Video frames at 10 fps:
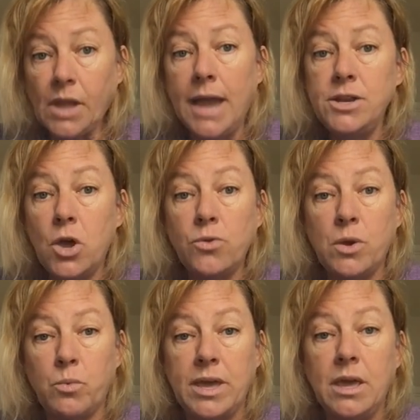I know
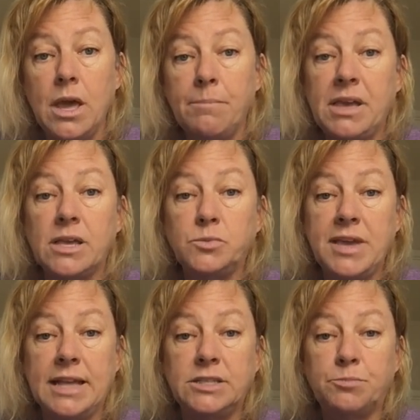that because we
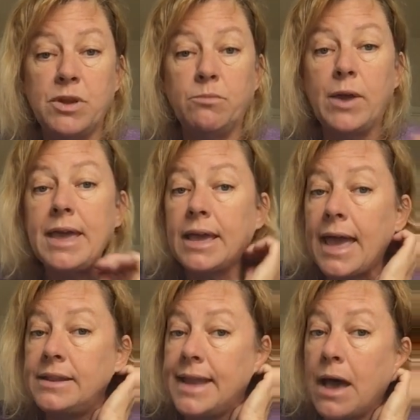had spring break
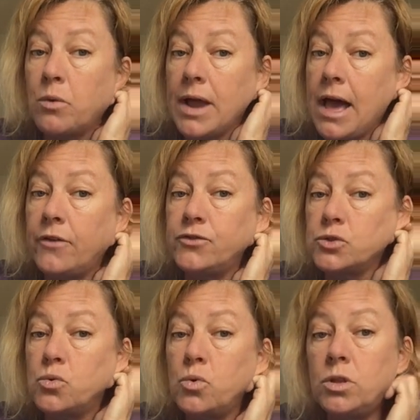and now we're out of
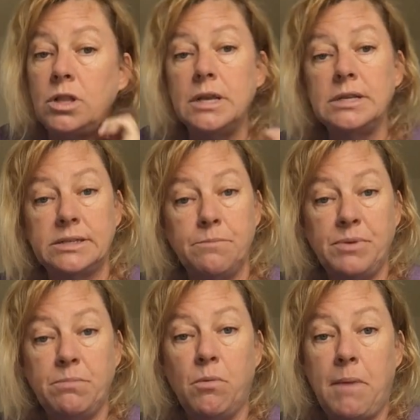school, some
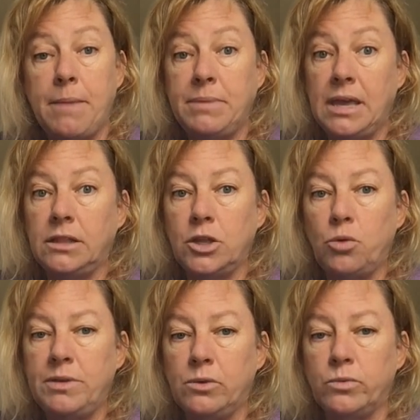people might be a
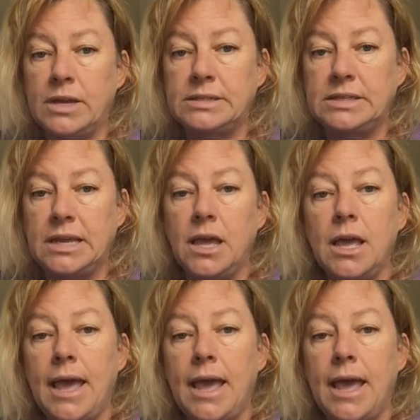little bit rusty.